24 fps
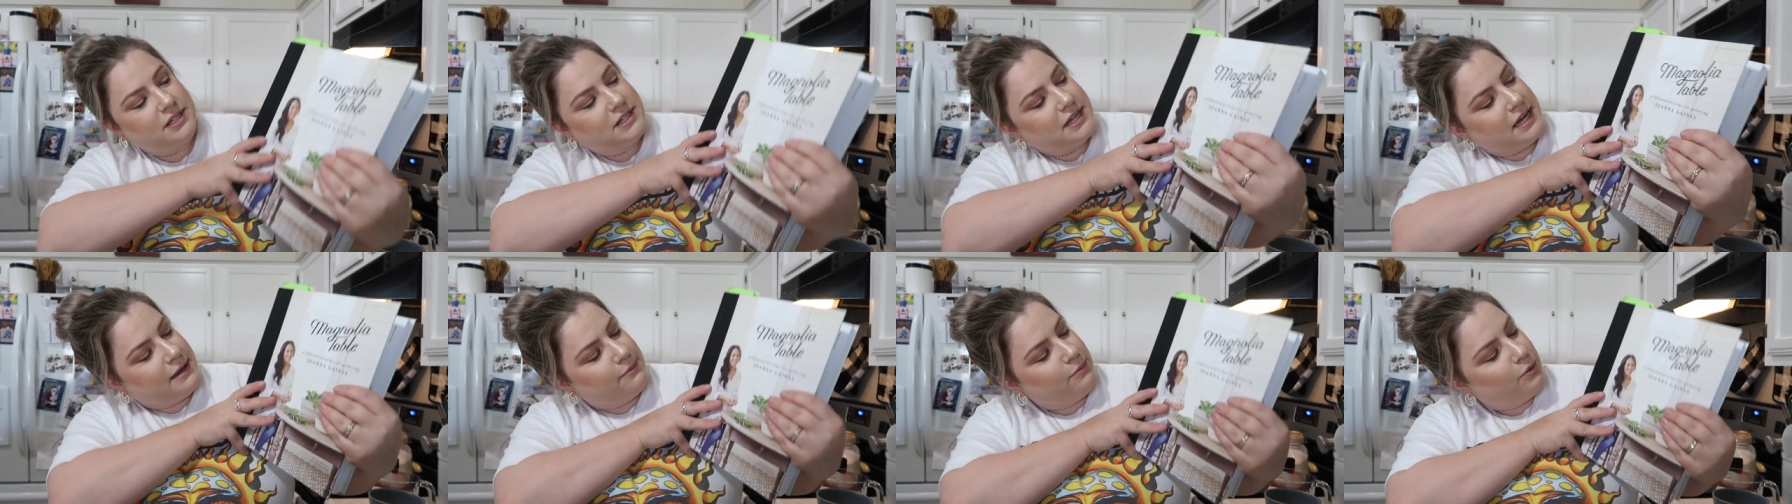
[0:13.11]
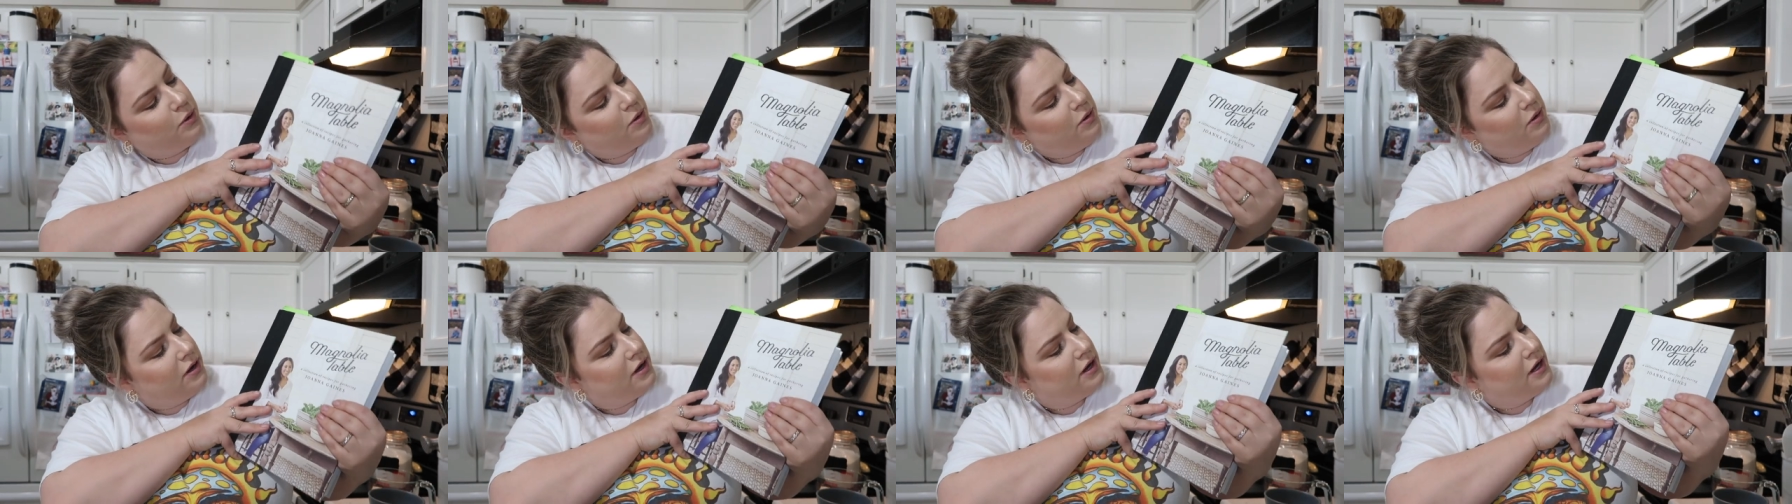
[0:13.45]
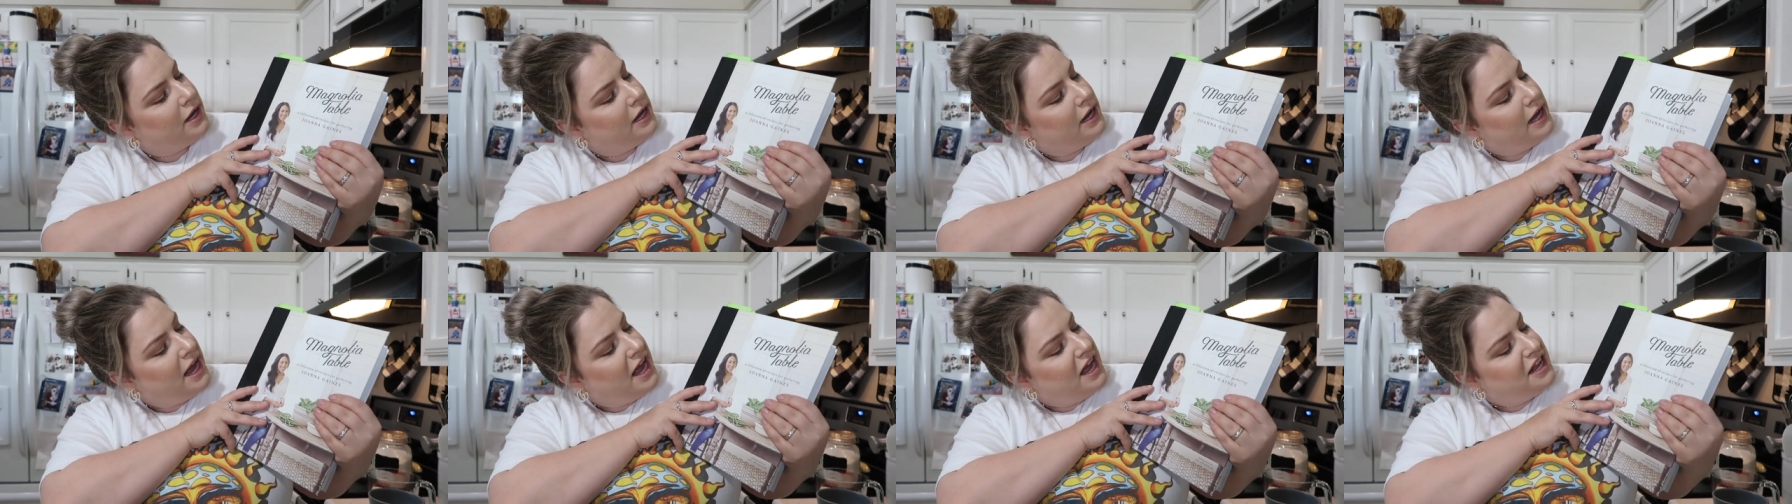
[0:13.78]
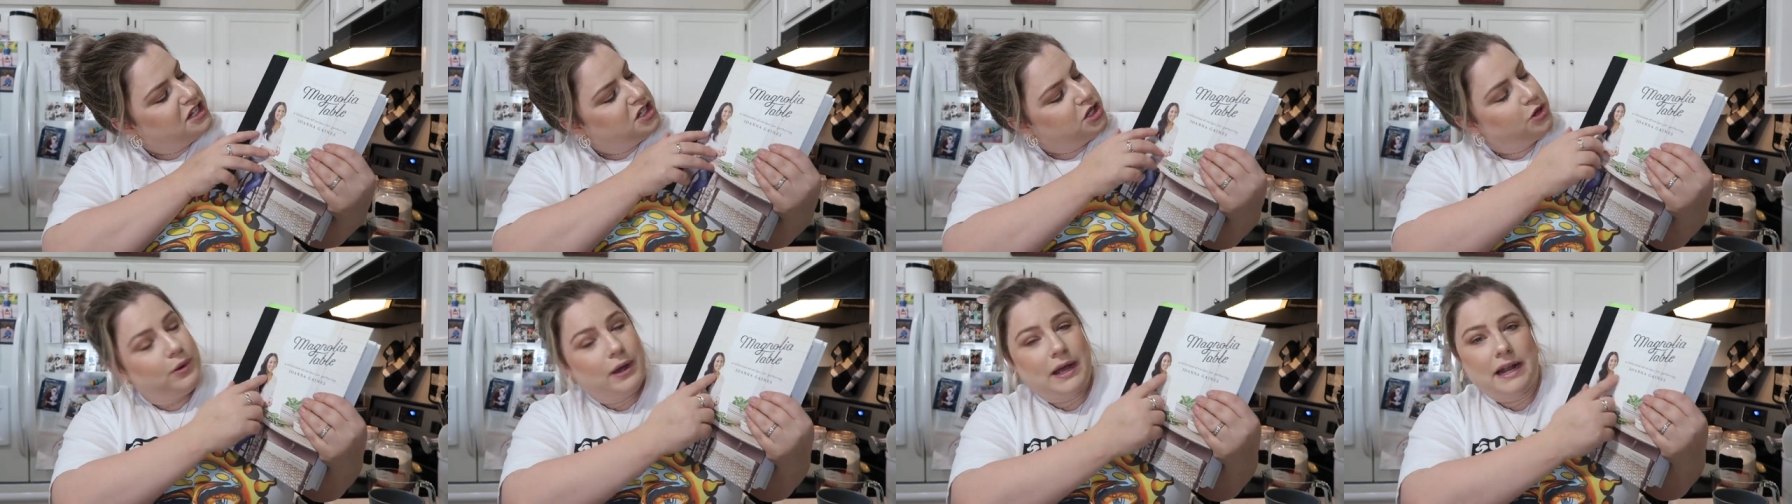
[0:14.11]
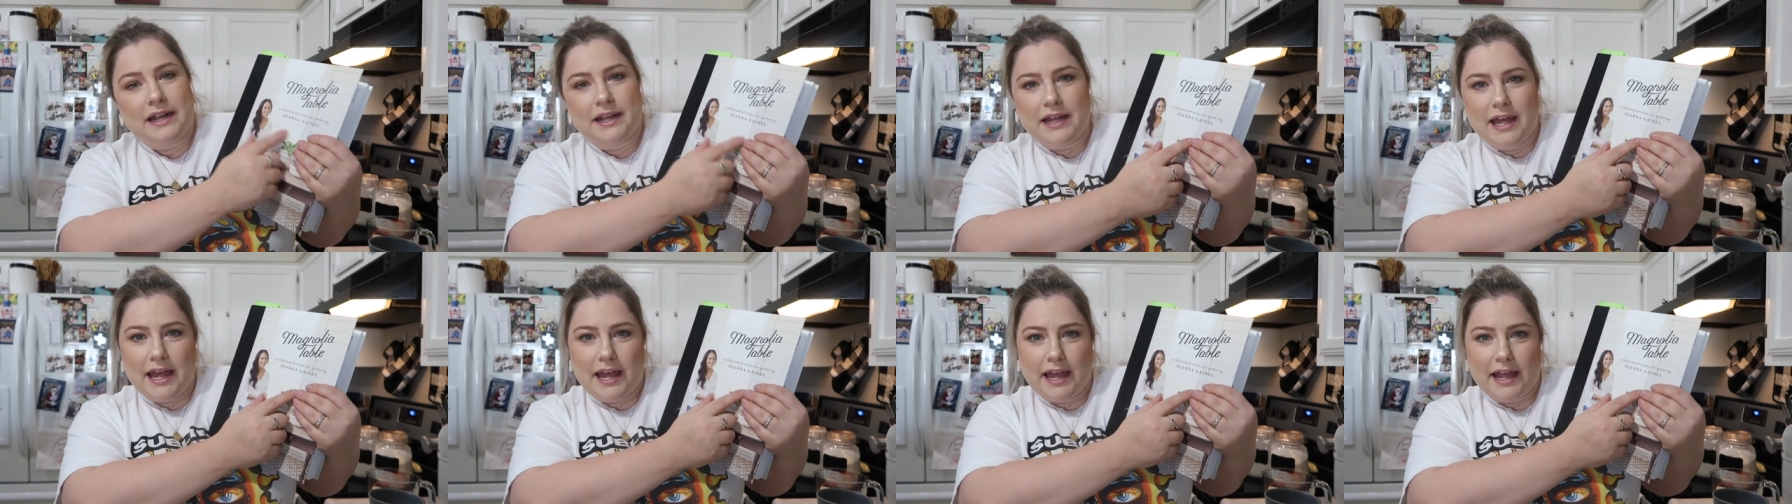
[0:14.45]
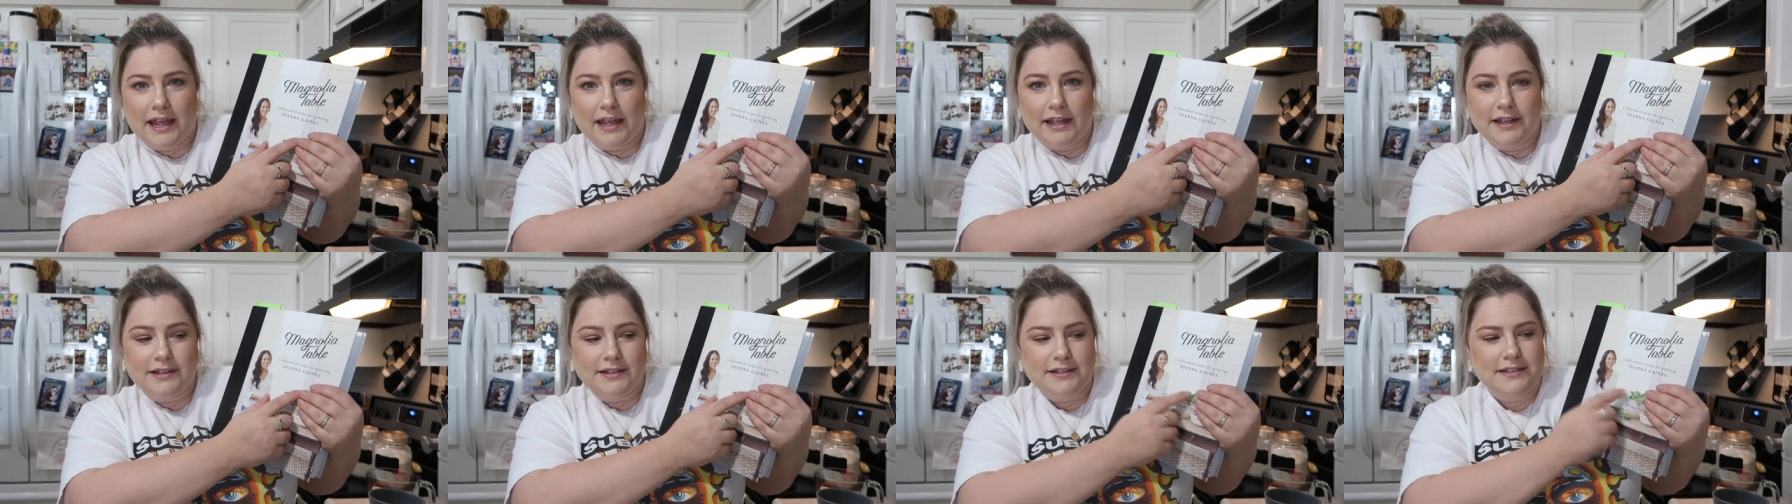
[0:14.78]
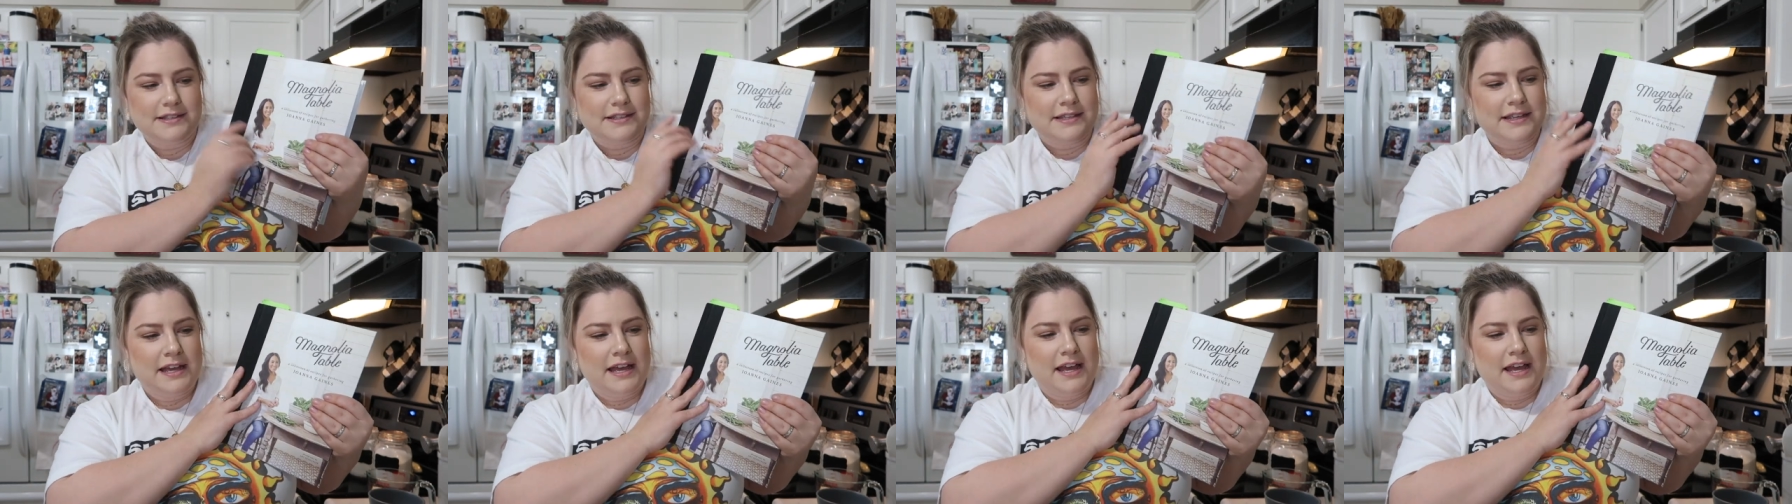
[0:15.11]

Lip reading: Table, Joanna Gaines.